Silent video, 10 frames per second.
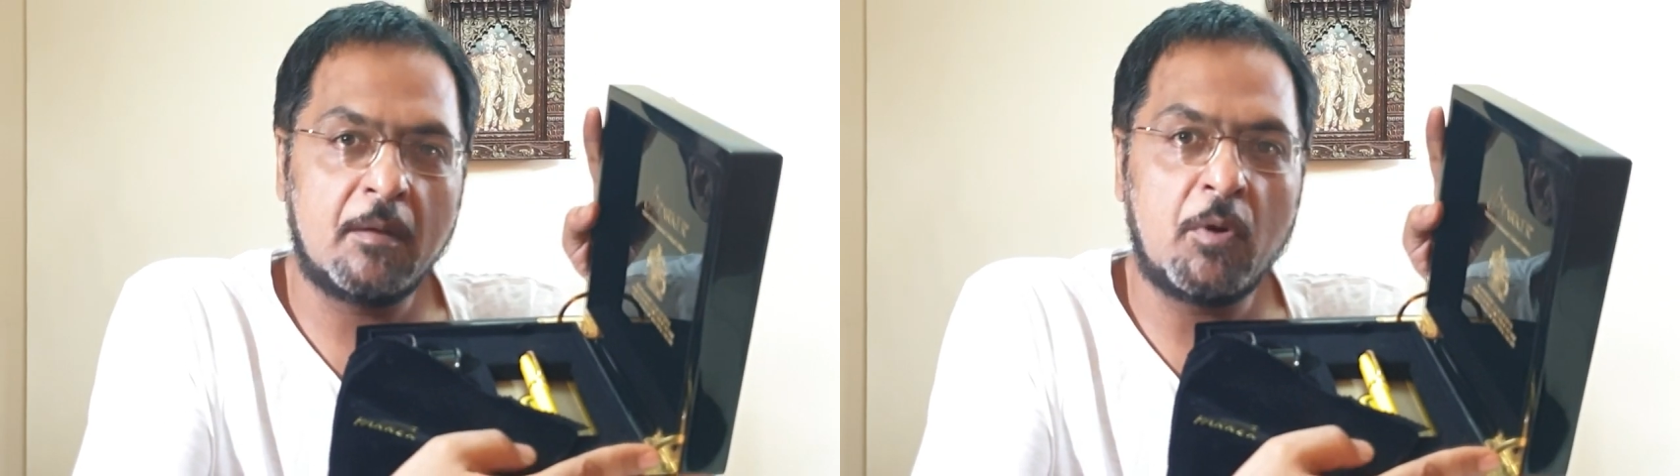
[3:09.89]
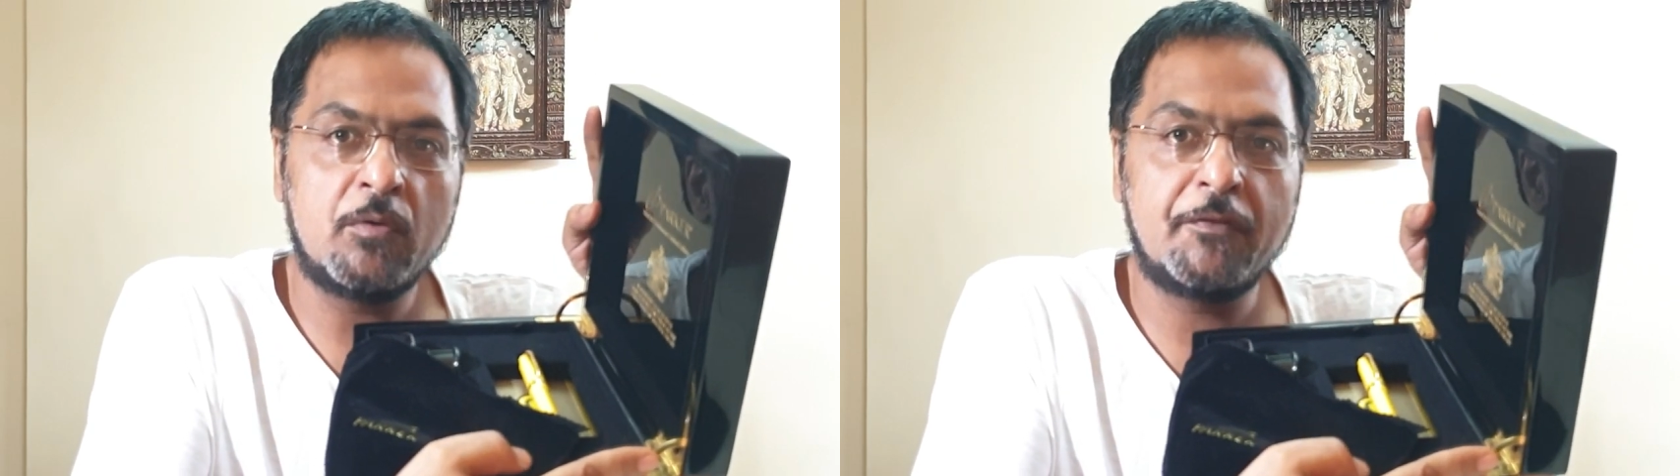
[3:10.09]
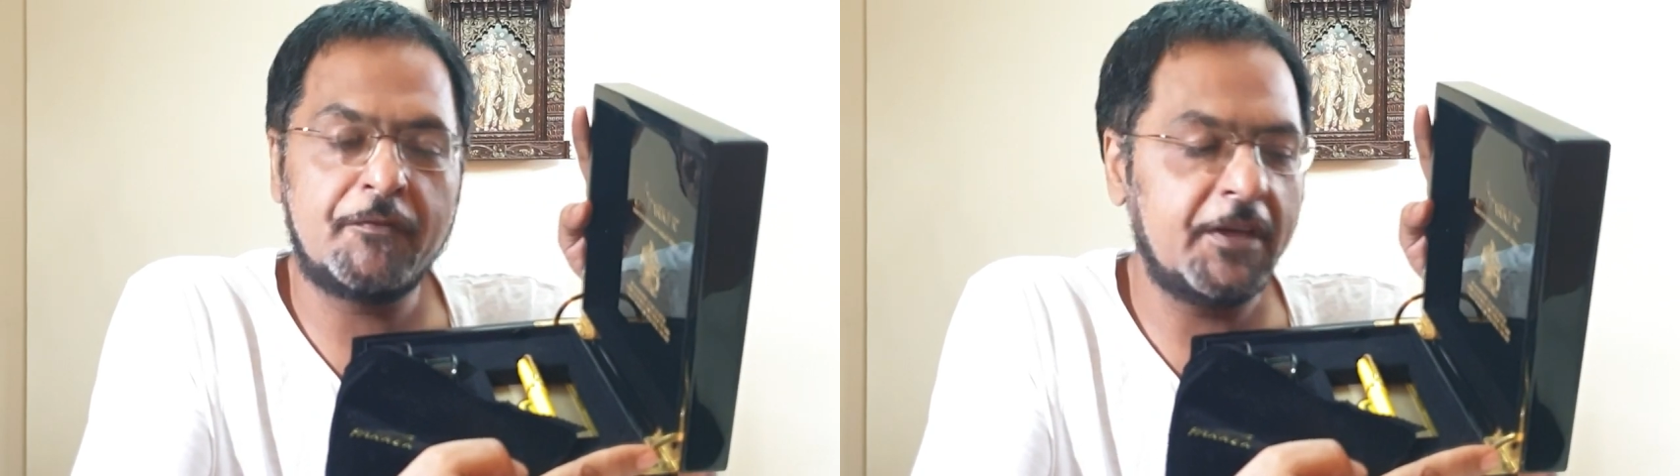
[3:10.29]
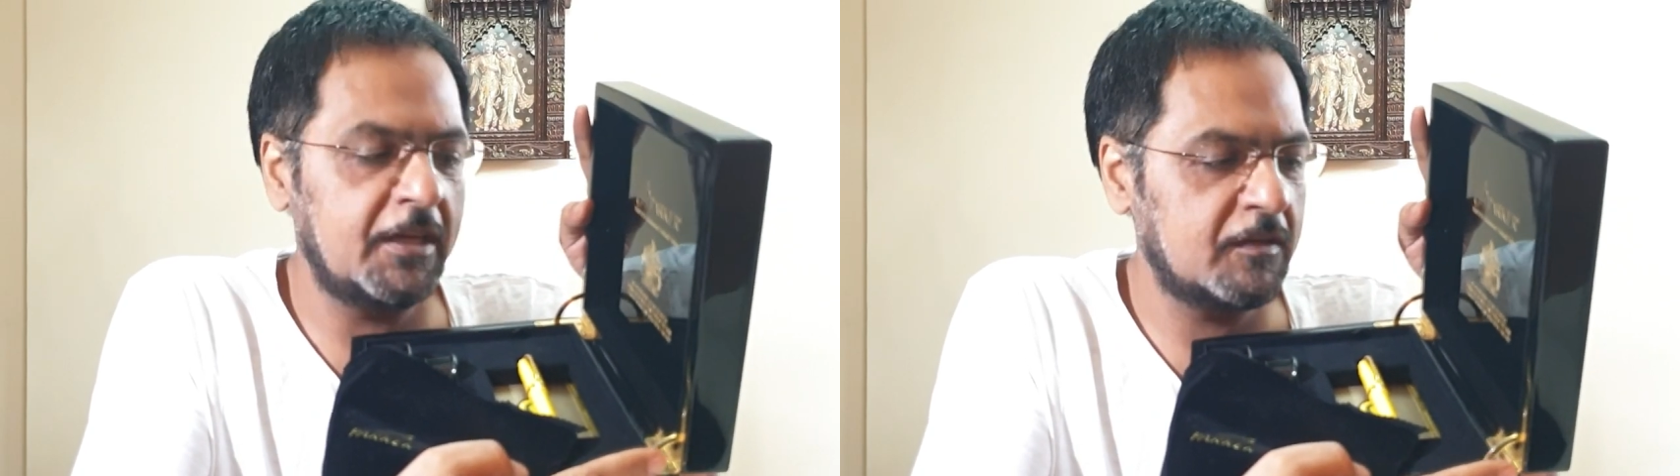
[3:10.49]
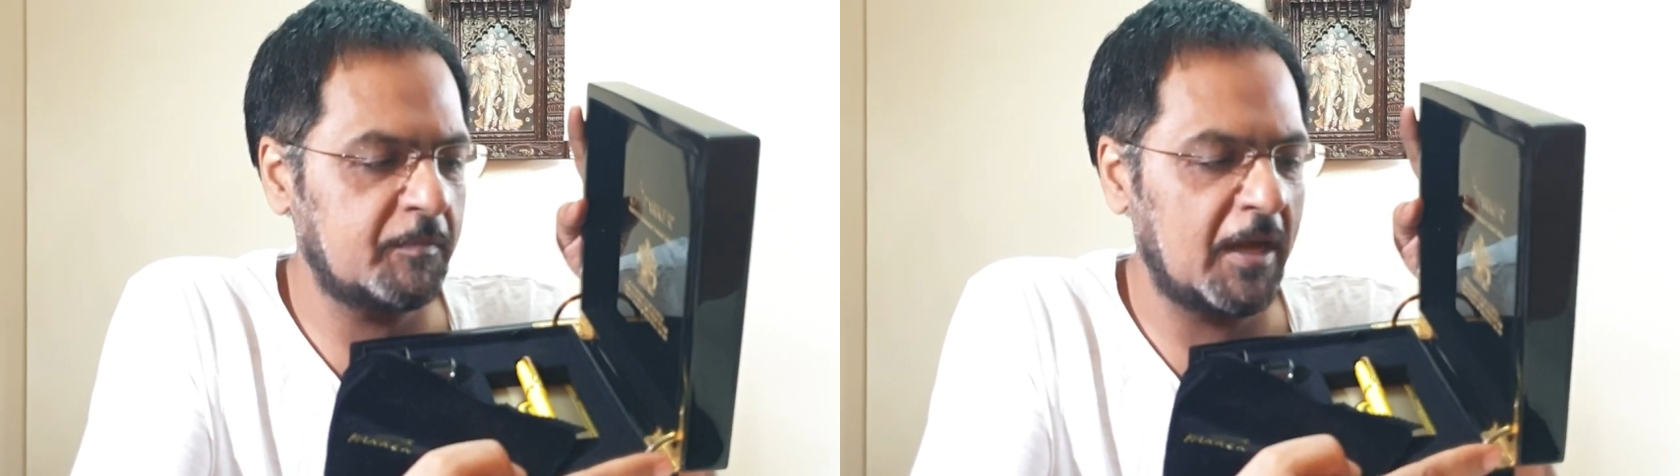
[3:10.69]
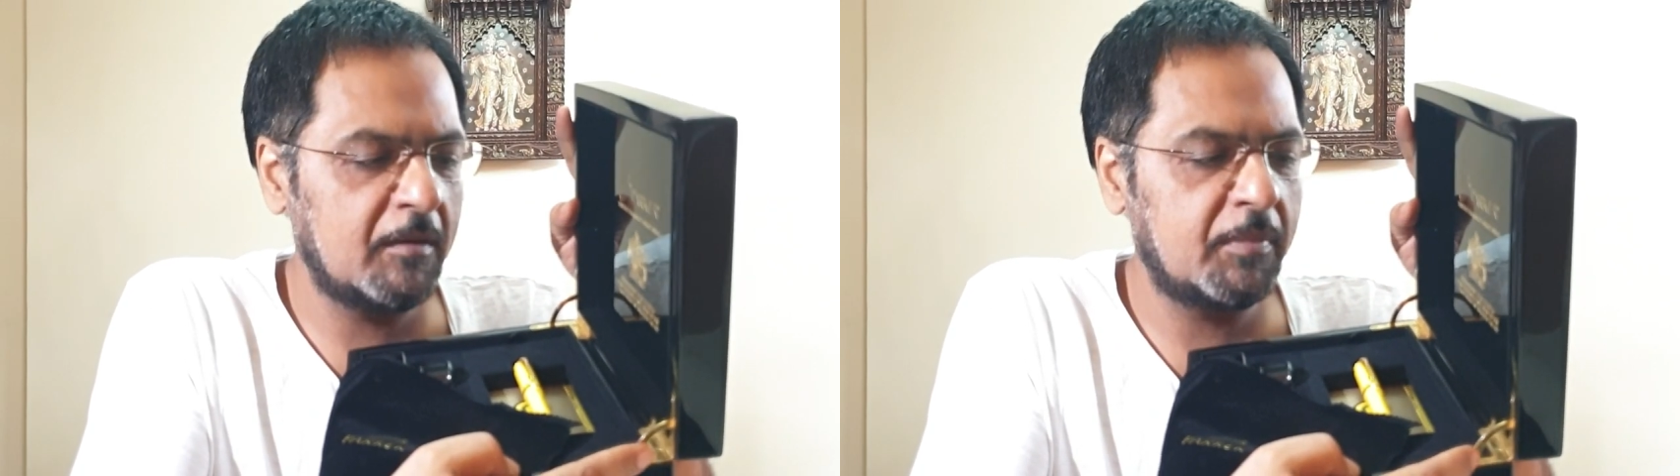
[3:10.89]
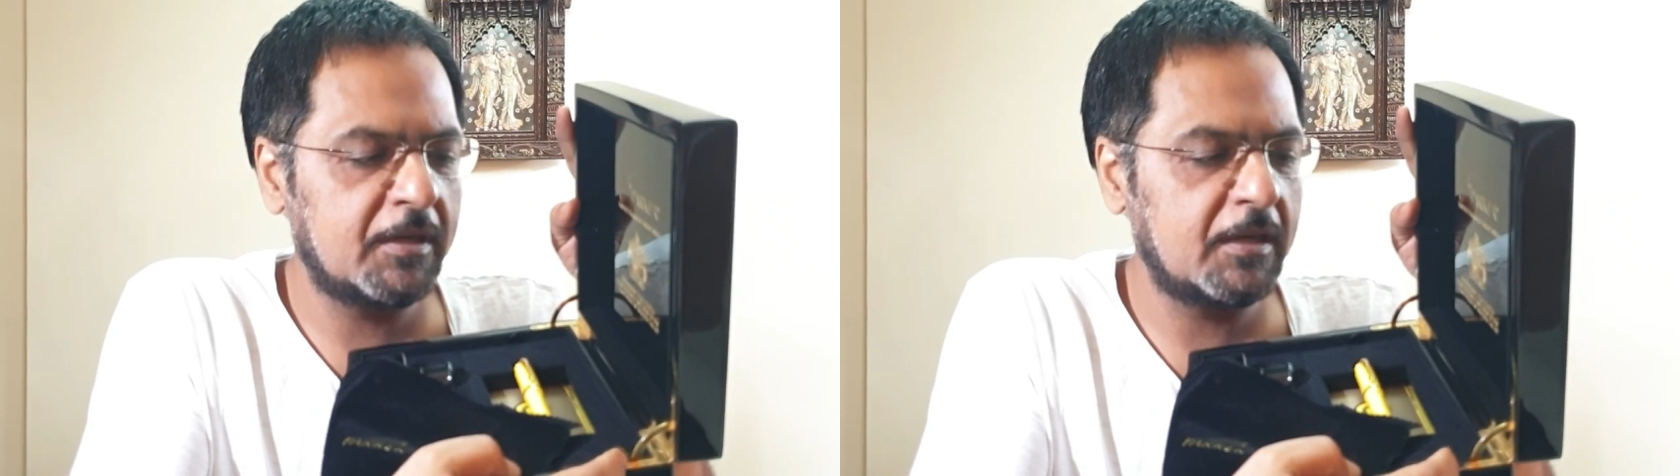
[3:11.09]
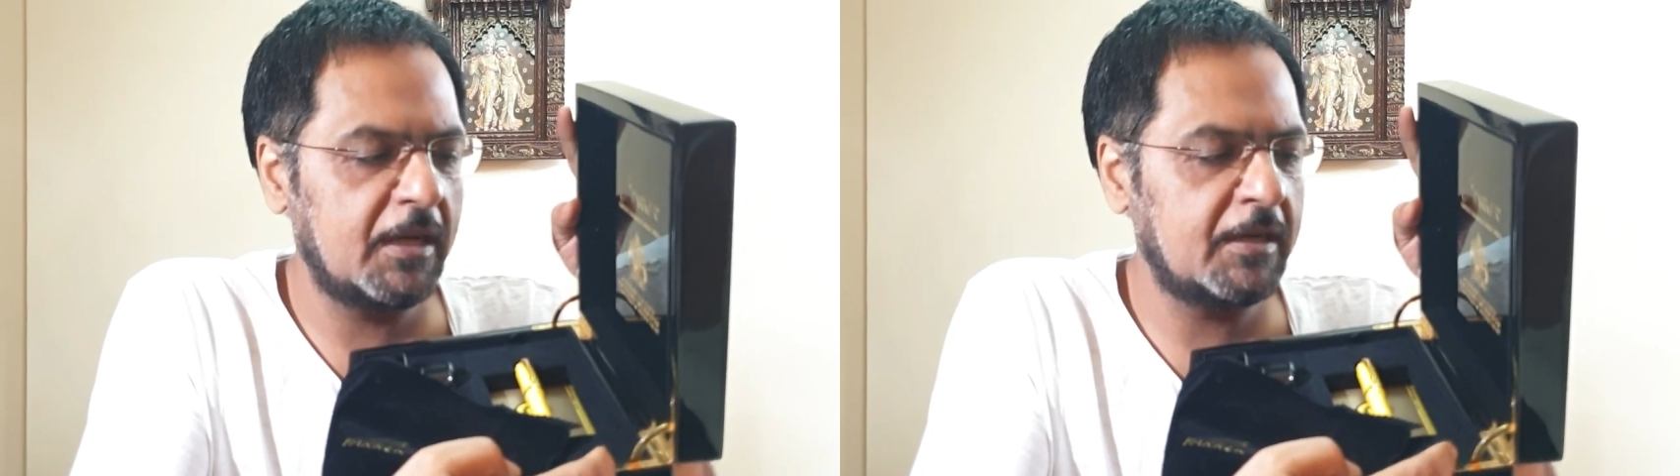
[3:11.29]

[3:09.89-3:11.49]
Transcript: about 15 years back but